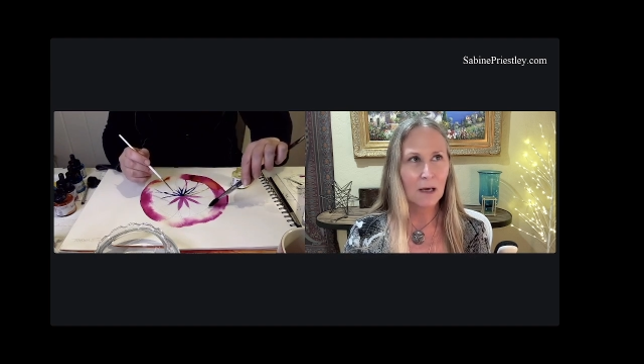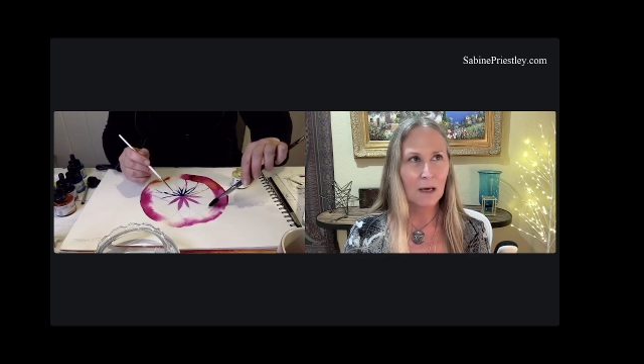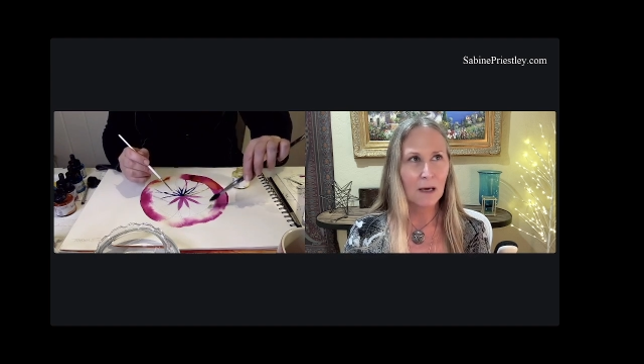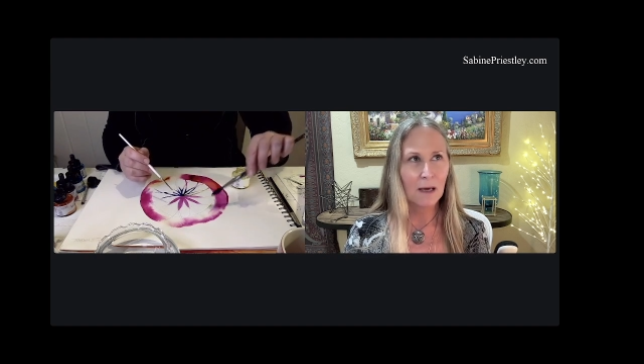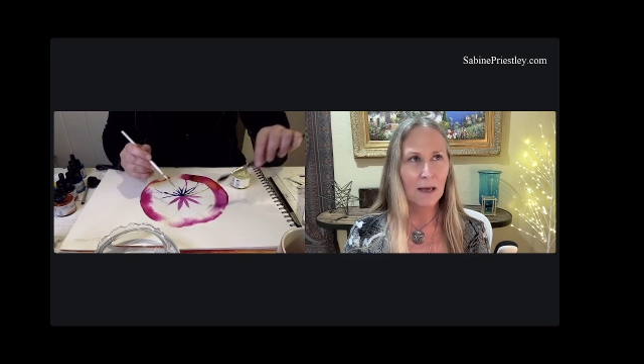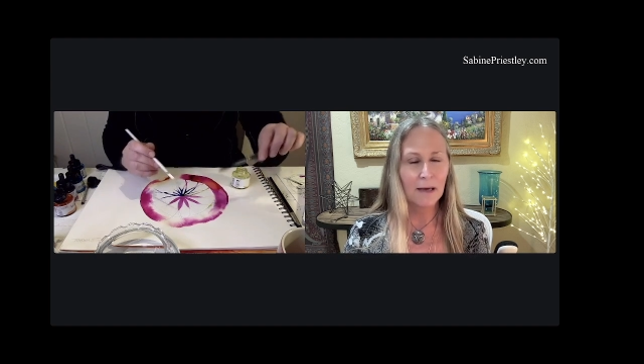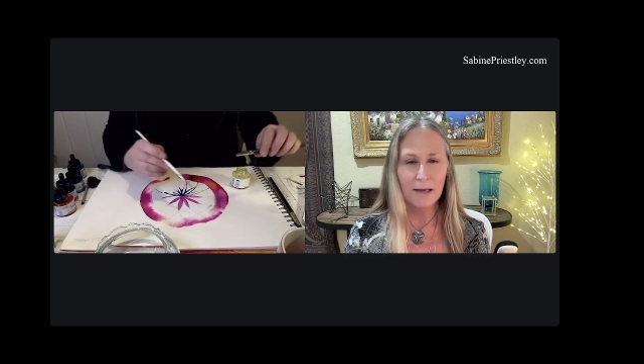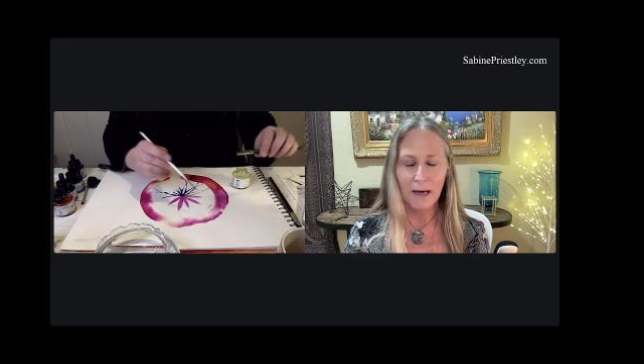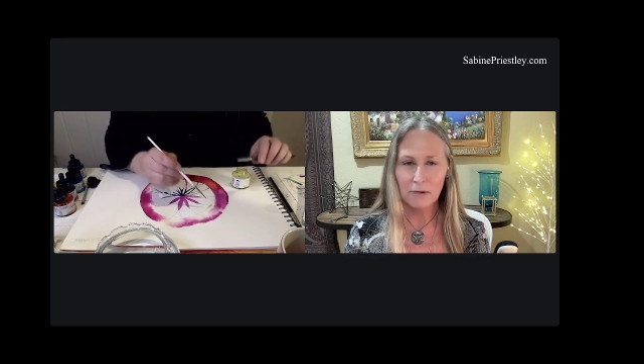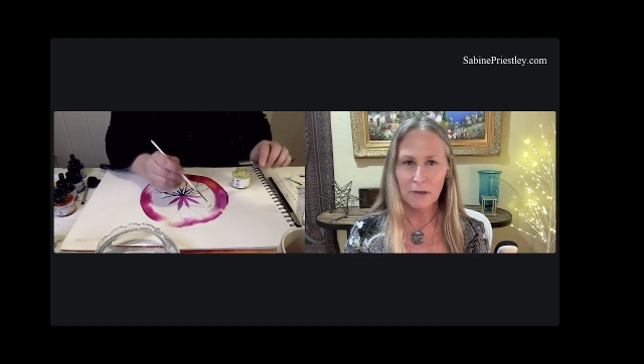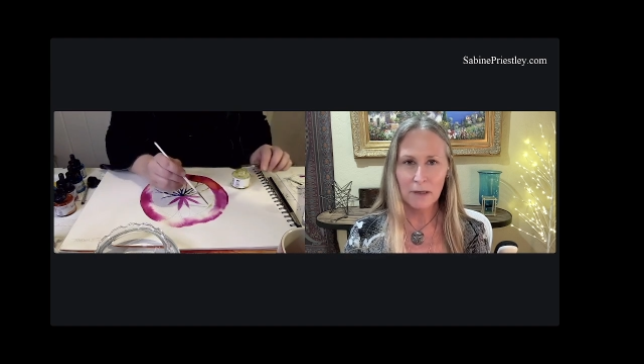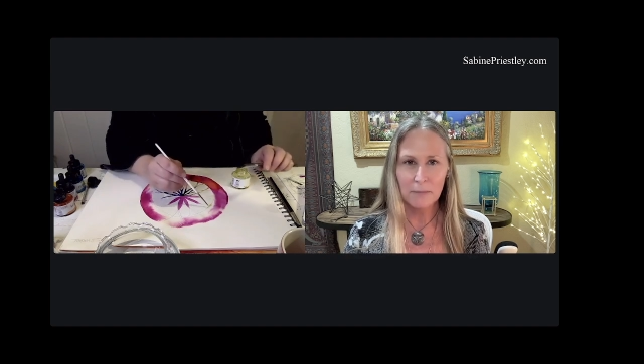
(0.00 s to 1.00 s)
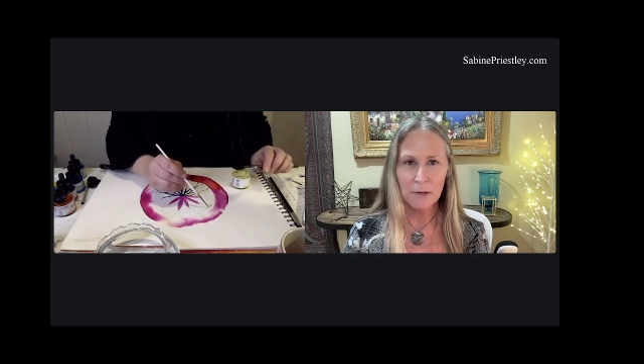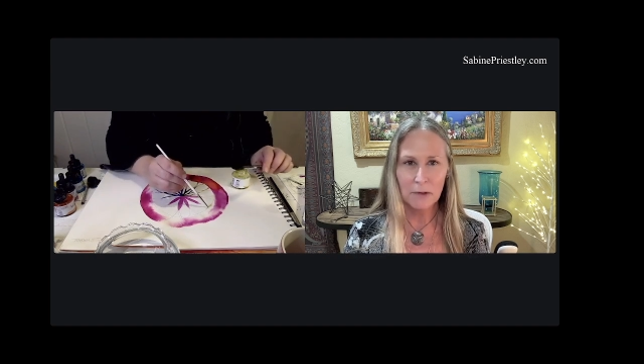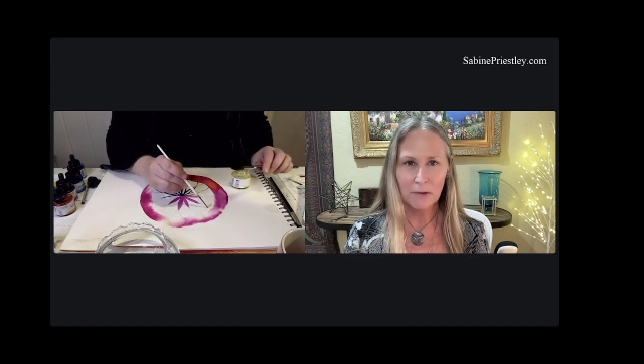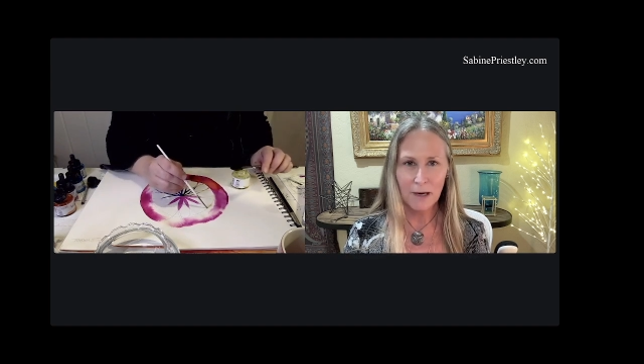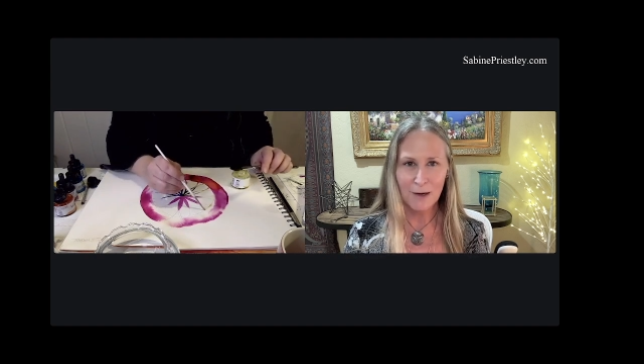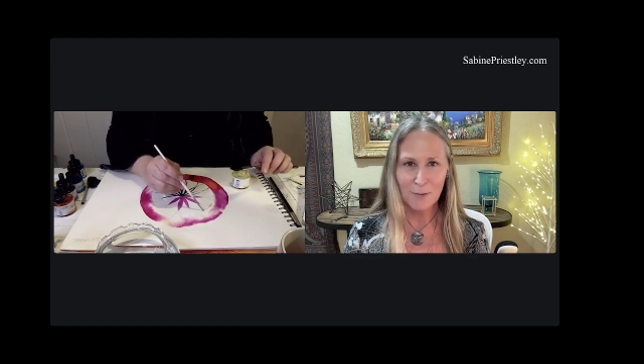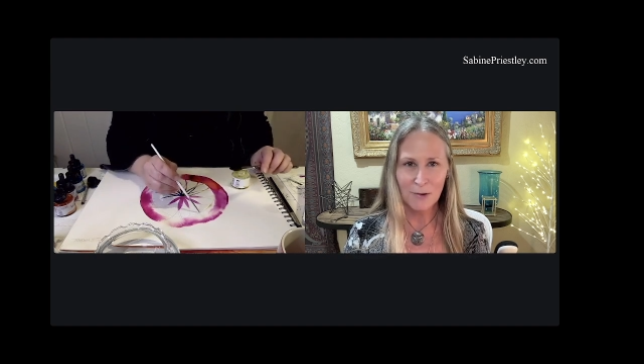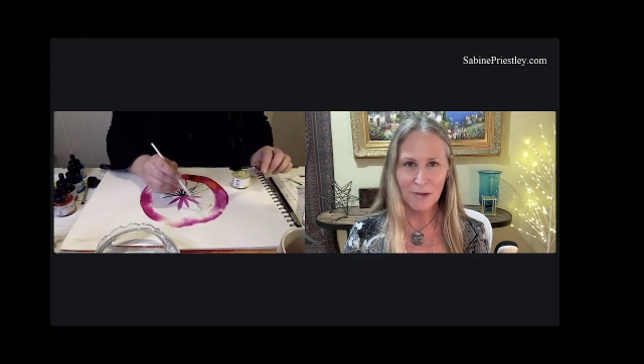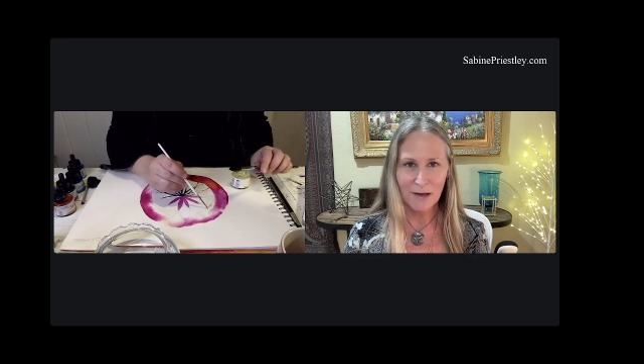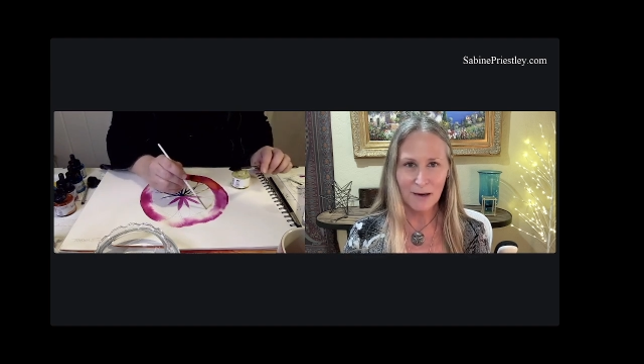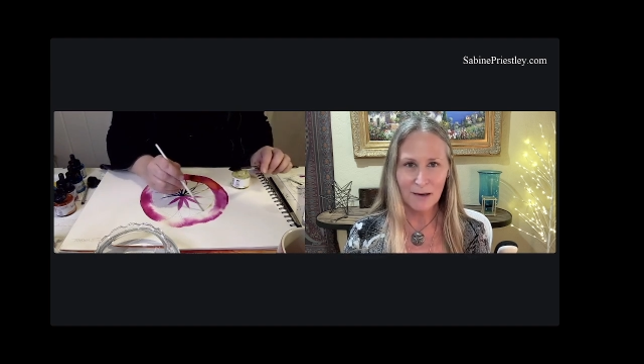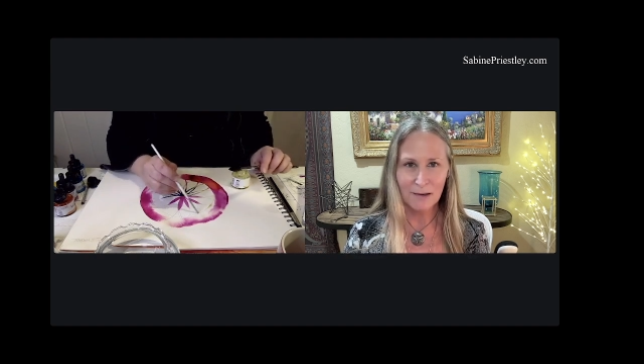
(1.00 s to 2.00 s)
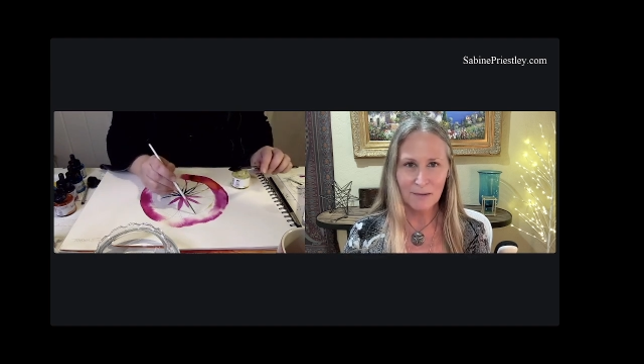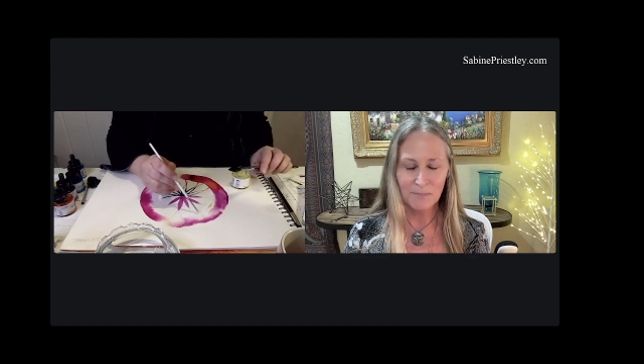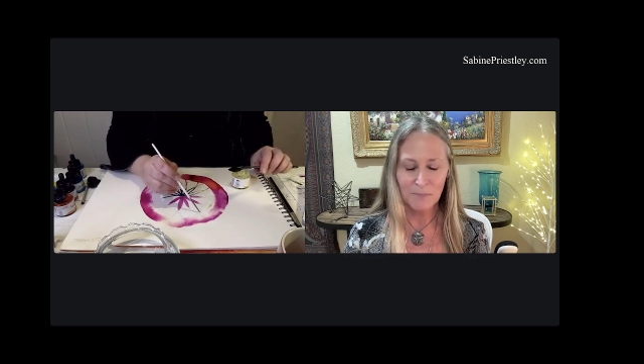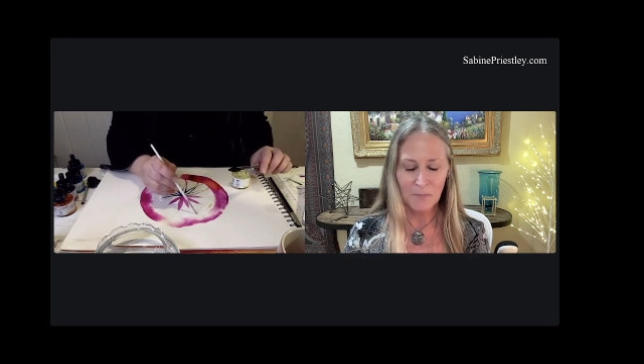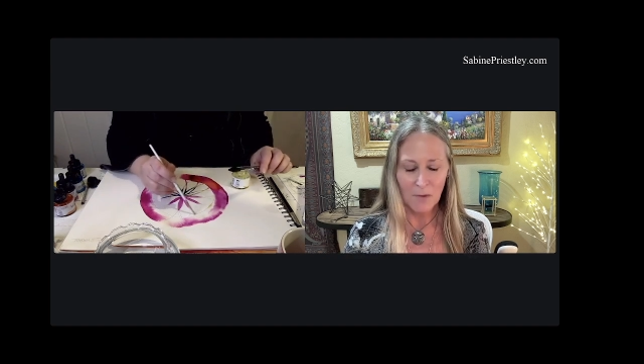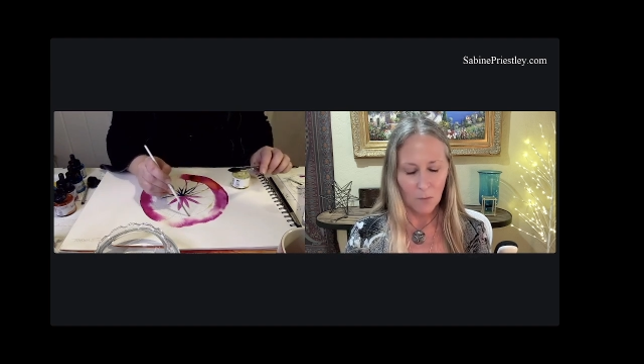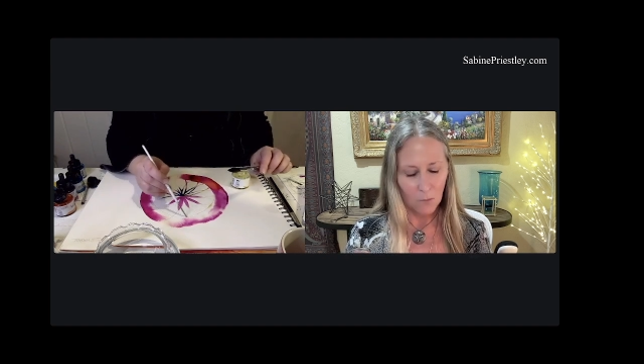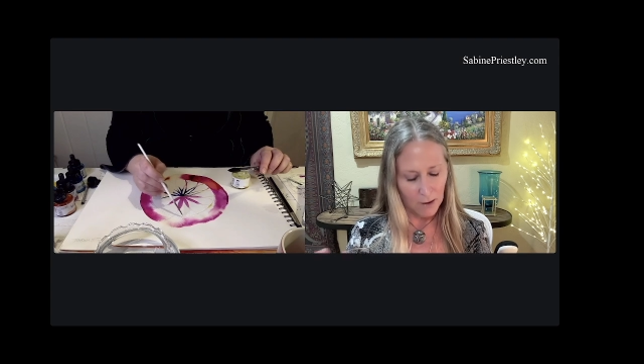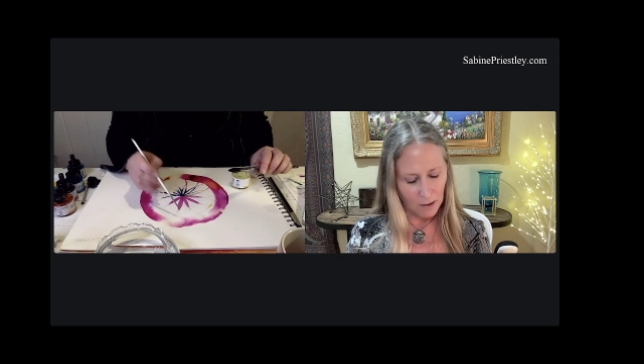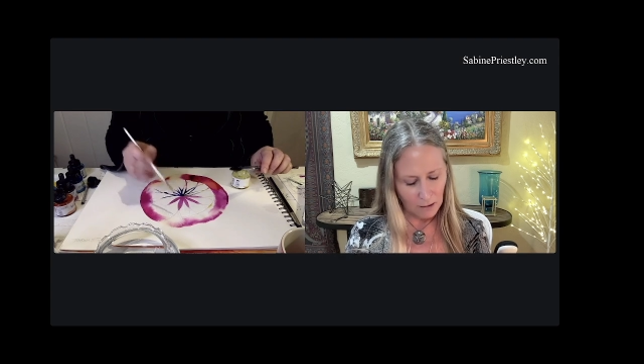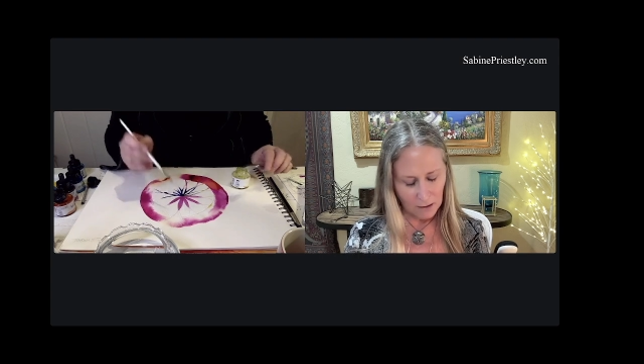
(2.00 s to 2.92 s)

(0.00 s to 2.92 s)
And how can I be okay with that? Well,